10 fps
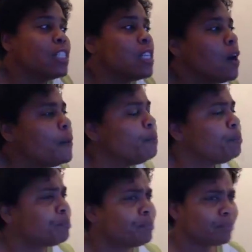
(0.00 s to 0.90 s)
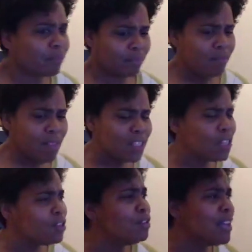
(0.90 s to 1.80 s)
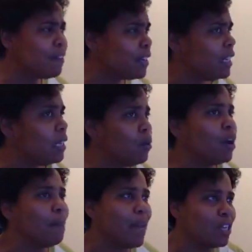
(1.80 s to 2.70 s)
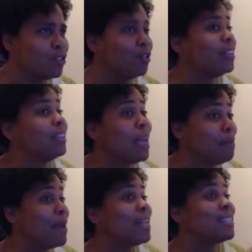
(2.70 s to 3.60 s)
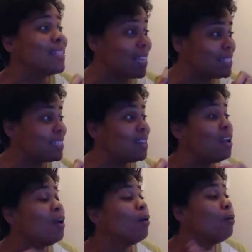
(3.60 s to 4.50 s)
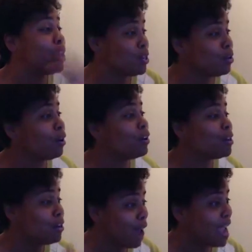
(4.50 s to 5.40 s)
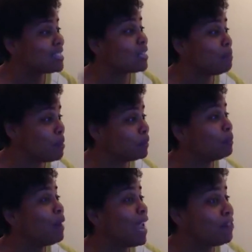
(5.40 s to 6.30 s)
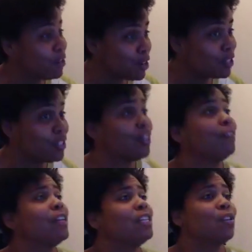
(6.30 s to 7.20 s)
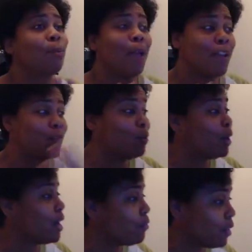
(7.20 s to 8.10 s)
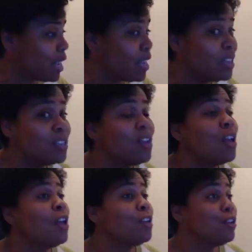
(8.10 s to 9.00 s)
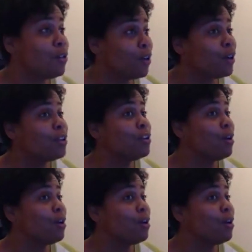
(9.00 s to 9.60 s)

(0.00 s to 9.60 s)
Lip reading: So you definitely want to make sure that makes sense when you're, asking people to pay for your service or pay for whatever it is you